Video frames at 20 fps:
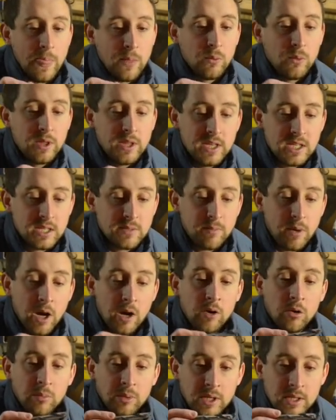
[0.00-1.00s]
With these
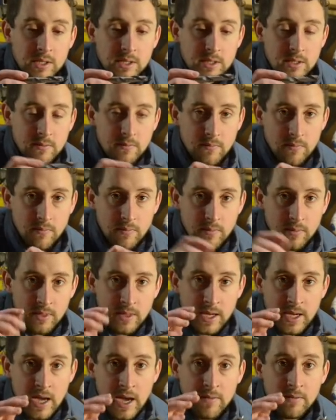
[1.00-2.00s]
spiral bits,
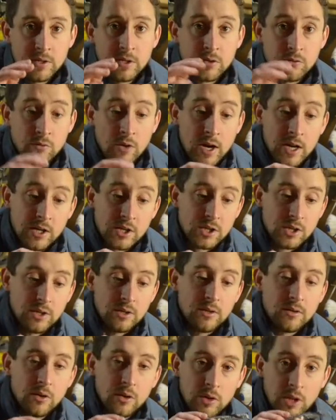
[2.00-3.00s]
they have a direction
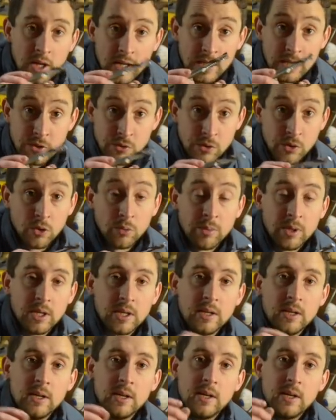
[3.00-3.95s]
like a drill bit.